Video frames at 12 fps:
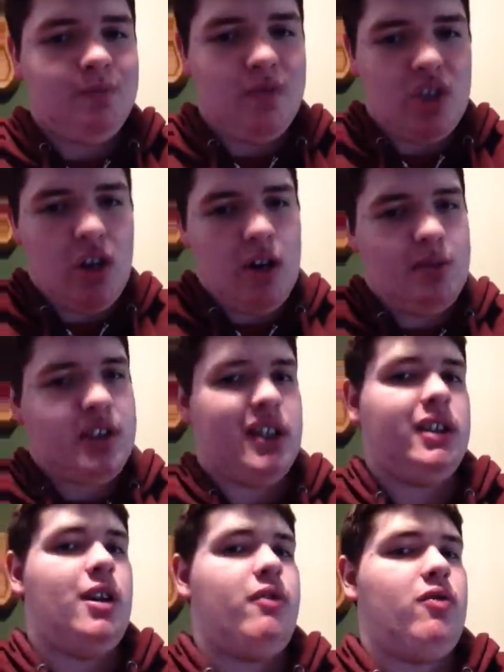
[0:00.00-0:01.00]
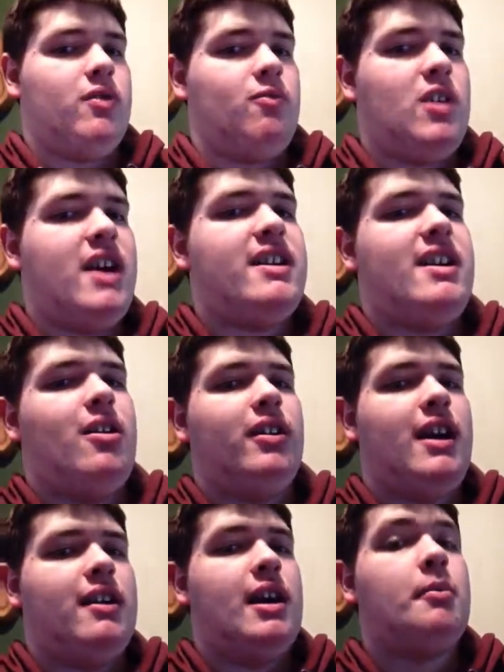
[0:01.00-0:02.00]
So I'm just going to go through them right now.
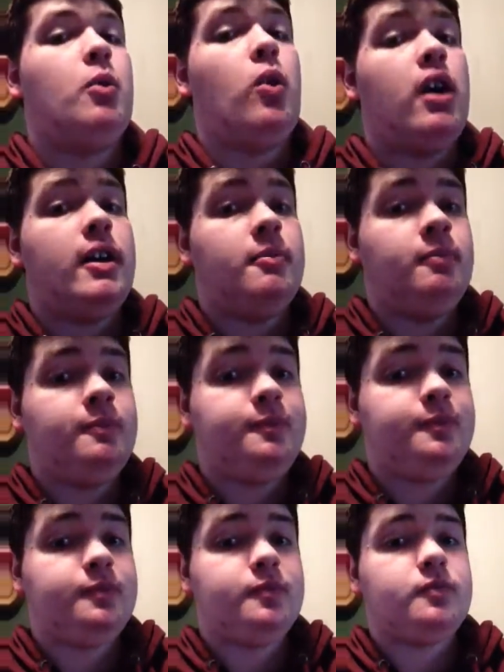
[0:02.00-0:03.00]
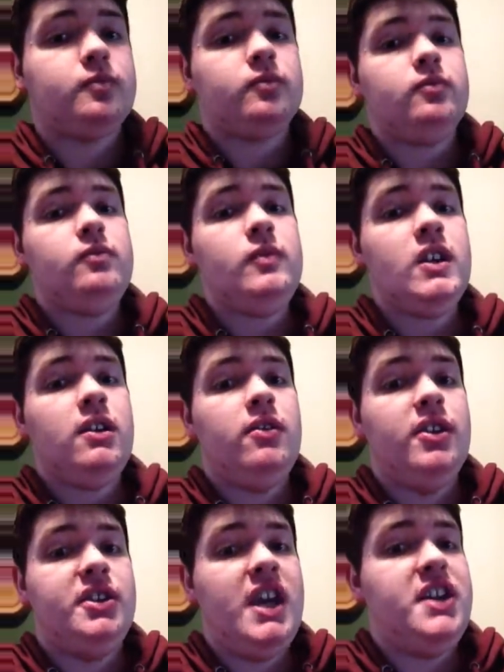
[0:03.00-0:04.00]
Okay, number one,
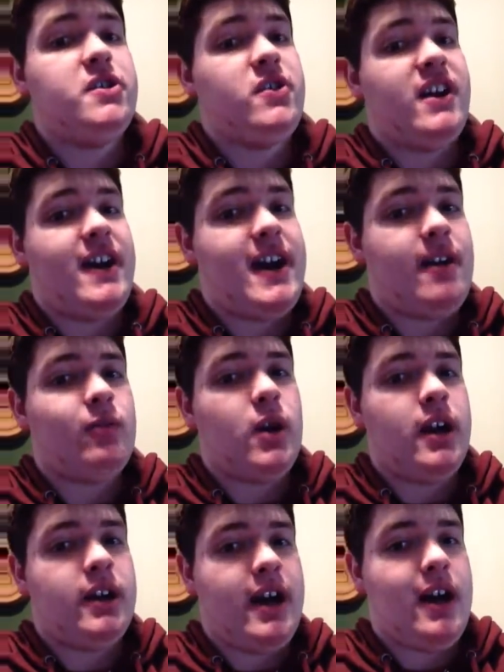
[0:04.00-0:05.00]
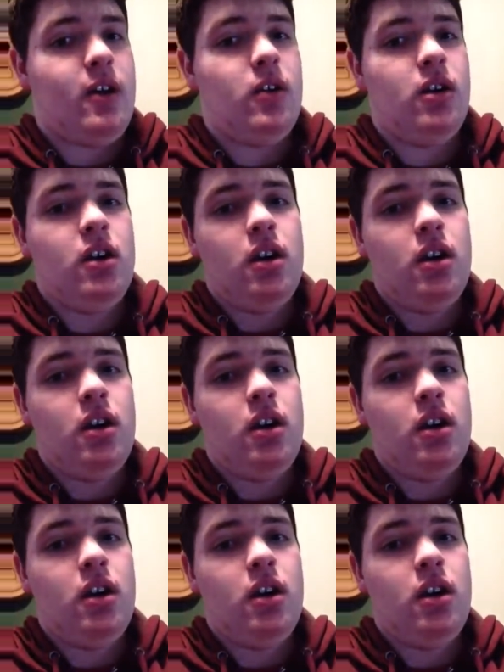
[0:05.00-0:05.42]
the teacher that I have right now.